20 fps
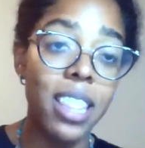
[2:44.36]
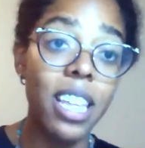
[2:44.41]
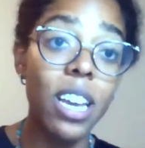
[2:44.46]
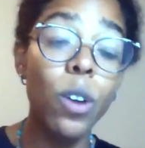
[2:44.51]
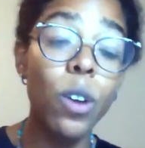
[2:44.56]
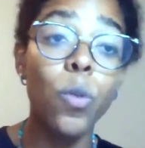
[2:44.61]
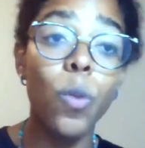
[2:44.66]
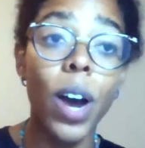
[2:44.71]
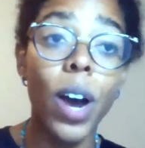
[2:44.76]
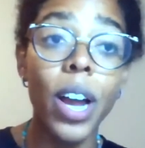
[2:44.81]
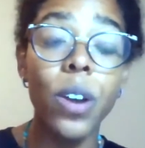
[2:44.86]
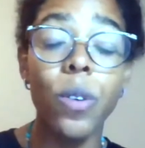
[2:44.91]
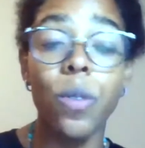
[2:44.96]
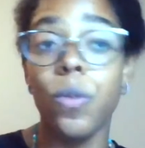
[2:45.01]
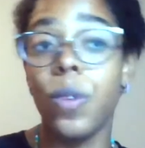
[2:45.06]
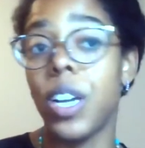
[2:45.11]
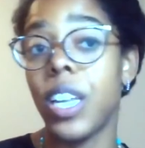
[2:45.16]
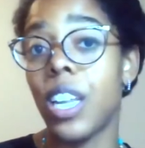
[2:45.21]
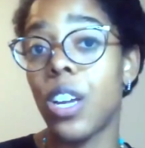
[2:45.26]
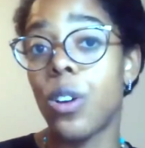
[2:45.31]
But I think one
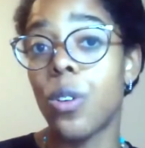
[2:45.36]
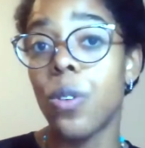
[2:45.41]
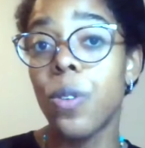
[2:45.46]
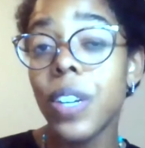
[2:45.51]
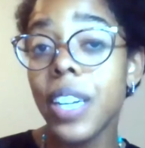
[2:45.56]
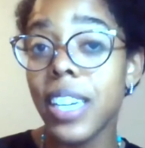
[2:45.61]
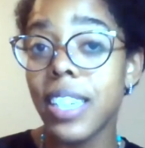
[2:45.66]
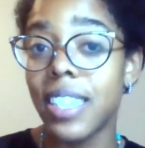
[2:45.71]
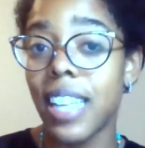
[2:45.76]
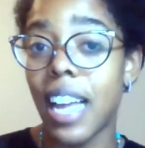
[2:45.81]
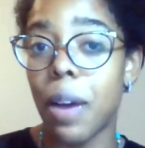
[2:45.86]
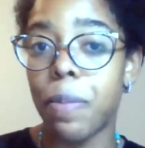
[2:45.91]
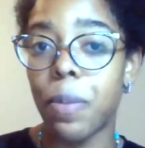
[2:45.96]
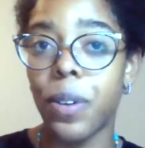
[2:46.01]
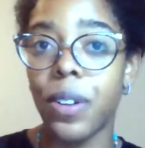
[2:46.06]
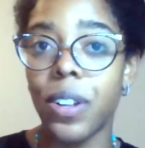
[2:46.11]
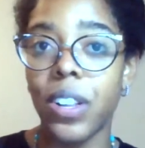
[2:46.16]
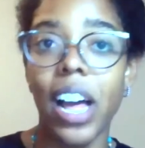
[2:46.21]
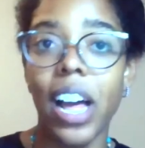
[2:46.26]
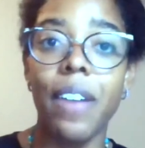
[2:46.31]
really cool
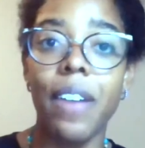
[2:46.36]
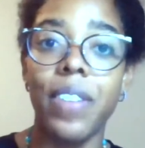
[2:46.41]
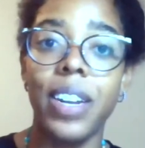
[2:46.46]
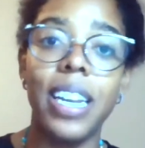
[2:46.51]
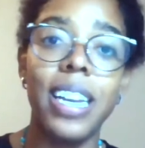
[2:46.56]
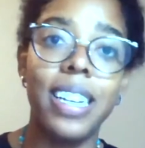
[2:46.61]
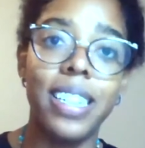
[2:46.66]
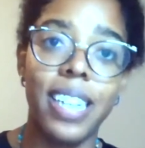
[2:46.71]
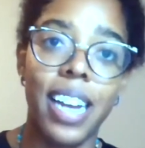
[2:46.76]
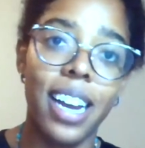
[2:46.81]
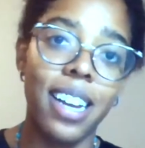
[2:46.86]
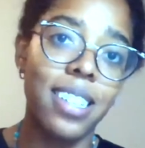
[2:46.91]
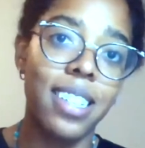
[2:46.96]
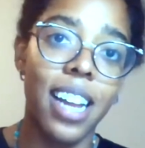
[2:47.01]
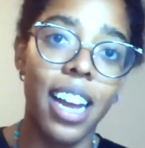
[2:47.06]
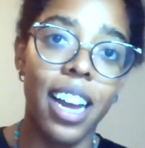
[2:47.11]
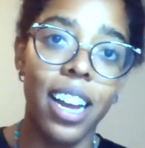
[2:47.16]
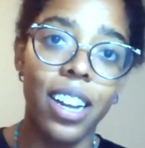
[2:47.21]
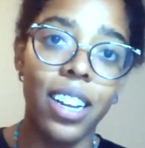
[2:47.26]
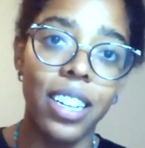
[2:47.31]
example of an
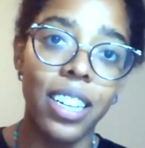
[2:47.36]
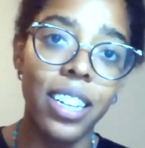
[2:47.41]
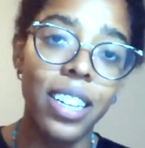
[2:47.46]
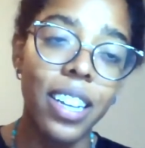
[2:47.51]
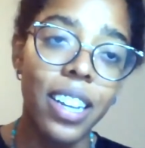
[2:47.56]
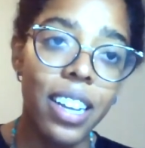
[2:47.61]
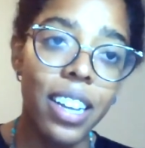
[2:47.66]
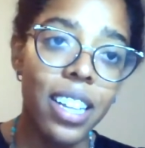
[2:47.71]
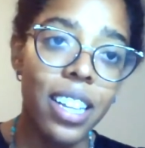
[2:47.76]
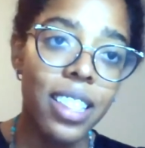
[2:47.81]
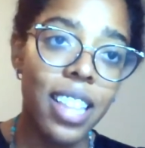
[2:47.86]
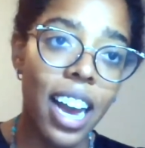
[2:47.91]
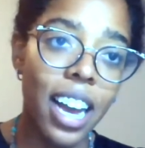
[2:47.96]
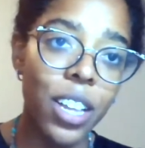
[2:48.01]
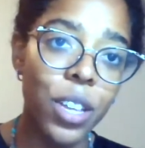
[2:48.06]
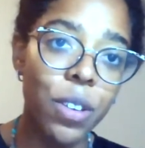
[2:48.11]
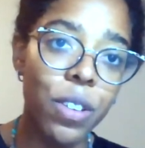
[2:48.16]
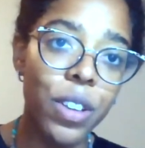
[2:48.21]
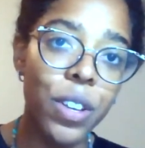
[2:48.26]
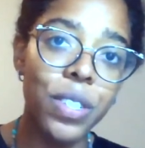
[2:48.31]
e-textile
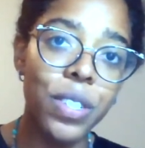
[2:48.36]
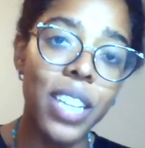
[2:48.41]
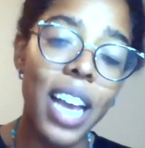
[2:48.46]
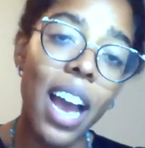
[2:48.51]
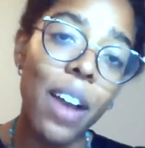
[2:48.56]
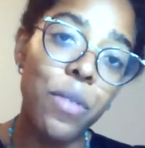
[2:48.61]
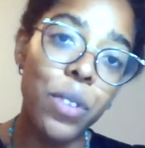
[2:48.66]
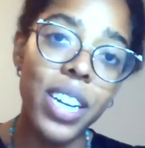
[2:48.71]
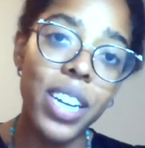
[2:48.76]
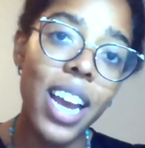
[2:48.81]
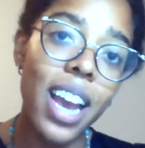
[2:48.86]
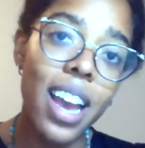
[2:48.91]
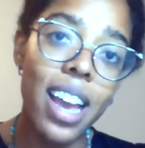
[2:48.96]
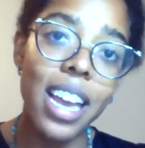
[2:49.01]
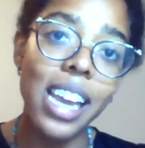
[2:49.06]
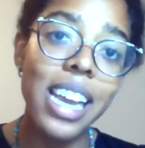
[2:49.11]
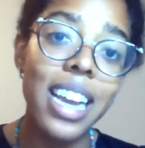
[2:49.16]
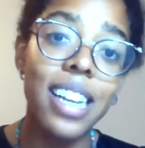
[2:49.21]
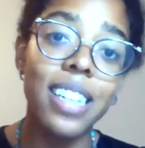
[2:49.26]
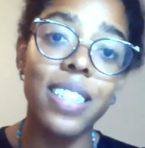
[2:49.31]
that you use every
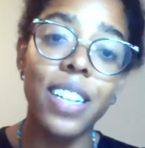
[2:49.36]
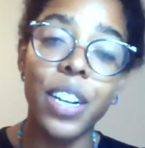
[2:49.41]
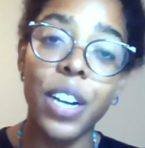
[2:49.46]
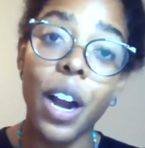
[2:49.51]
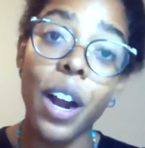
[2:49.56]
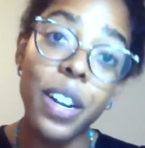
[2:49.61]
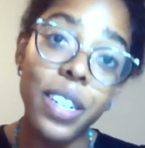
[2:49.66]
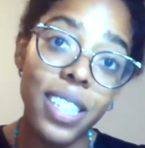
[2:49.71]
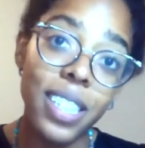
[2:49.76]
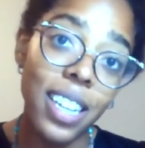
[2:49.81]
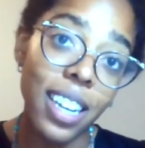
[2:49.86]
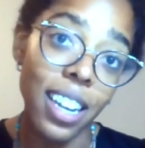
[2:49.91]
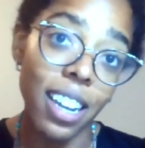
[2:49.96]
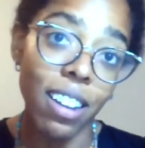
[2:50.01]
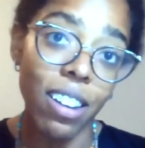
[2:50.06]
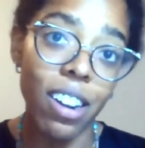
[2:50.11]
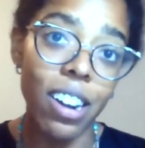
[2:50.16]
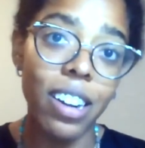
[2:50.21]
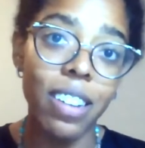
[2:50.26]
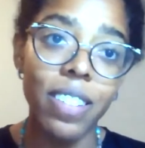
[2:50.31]
day is a car seat
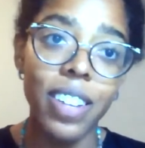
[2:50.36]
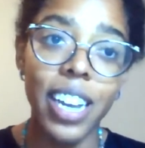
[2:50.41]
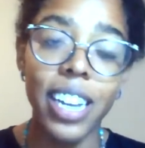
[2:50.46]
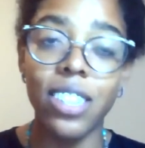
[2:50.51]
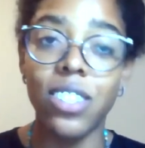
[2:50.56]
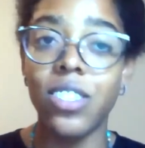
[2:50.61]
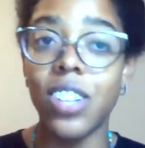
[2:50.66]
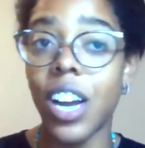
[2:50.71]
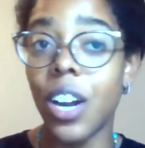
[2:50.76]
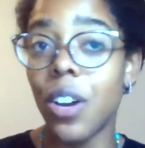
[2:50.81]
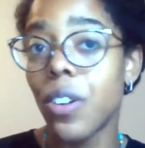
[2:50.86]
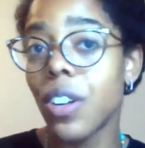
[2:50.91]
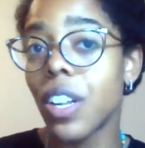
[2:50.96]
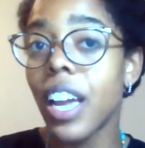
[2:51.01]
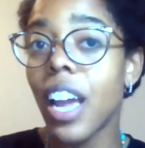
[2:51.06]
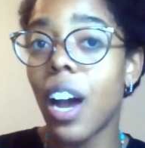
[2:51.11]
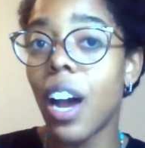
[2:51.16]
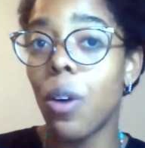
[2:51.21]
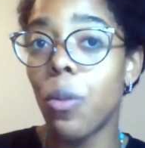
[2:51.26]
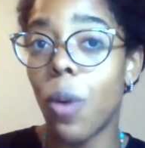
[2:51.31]
heater. It's
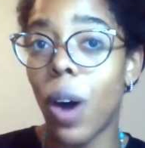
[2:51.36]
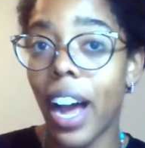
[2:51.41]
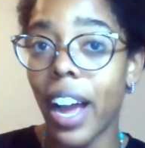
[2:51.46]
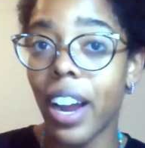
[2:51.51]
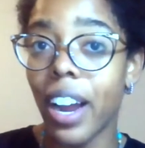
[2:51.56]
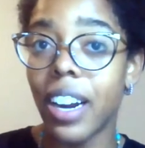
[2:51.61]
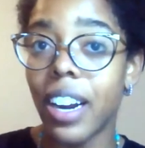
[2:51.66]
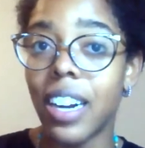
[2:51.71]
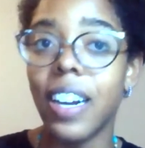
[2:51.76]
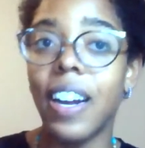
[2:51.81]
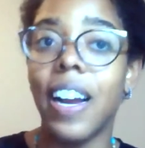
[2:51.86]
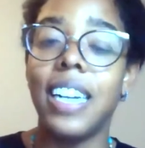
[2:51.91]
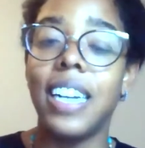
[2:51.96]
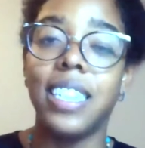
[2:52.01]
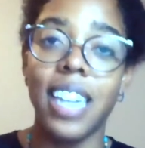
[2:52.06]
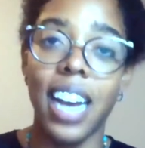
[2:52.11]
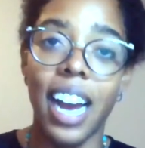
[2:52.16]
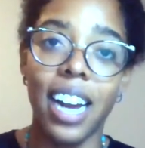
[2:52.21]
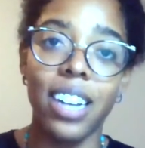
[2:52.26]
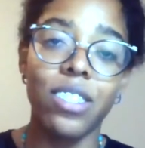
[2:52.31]
generally a wire
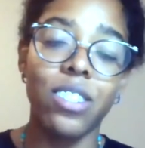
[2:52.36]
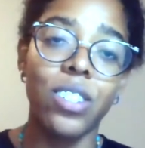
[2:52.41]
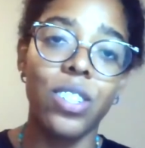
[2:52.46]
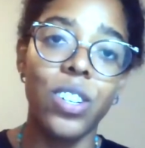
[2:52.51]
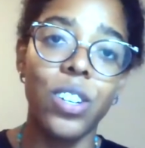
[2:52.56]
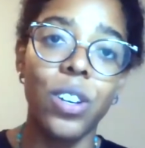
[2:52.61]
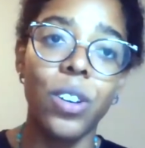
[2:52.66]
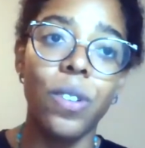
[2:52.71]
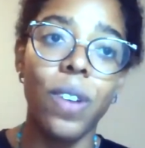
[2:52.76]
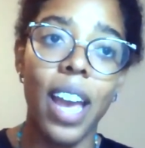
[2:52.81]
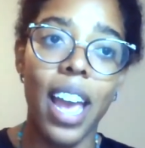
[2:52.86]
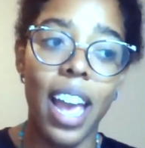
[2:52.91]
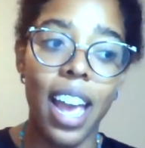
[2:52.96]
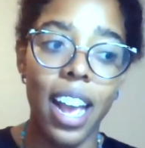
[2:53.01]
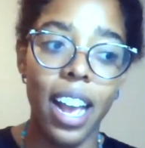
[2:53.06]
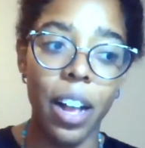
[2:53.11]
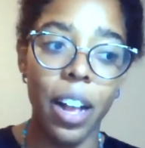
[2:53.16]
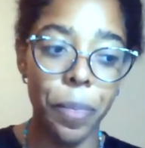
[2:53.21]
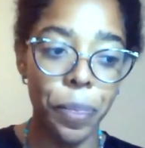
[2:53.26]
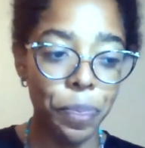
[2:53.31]
attached to
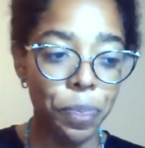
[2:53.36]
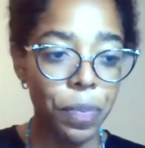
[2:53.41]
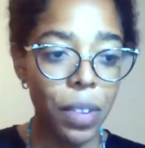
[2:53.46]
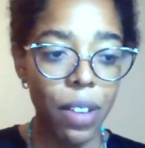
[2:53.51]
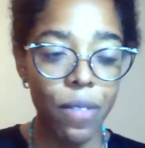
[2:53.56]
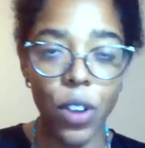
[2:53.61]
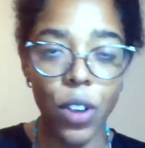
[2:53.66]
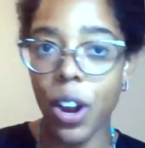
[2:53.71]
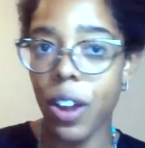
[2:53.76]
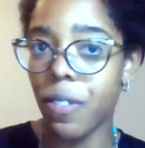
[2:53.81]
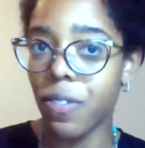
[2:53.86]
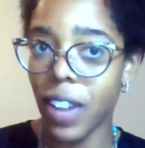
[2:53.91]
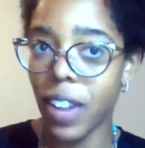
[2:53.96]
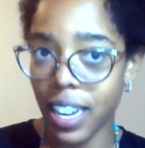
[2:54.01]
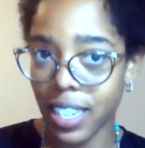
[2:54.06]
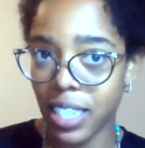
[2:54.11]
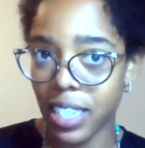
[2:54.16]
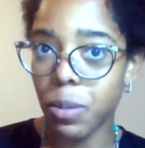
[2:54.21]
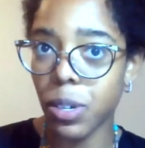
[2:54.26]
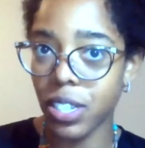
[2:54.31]
a very
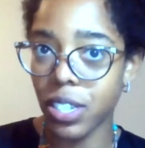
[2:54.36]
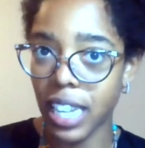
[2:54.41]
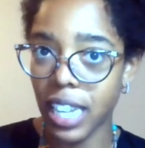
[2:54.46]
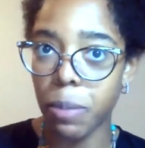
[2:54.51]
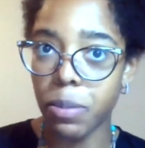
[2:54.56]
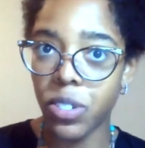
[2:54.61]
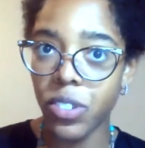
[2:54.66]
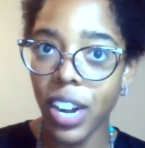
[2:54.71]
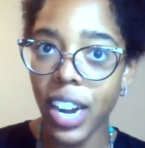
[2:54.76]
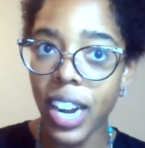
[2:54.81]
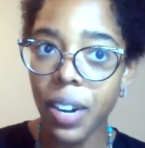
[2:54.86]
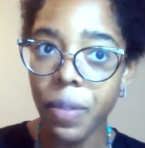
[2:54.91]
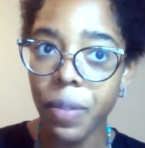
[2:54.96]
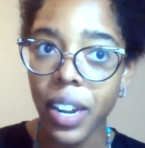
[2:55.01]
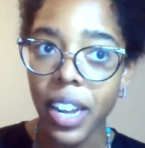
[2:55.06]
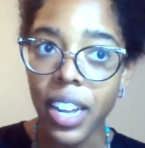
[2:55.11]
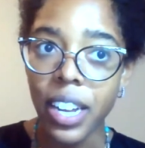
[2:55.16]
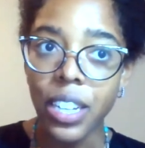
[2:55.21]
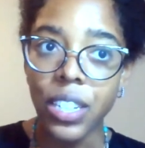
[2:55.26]
flexible substrate.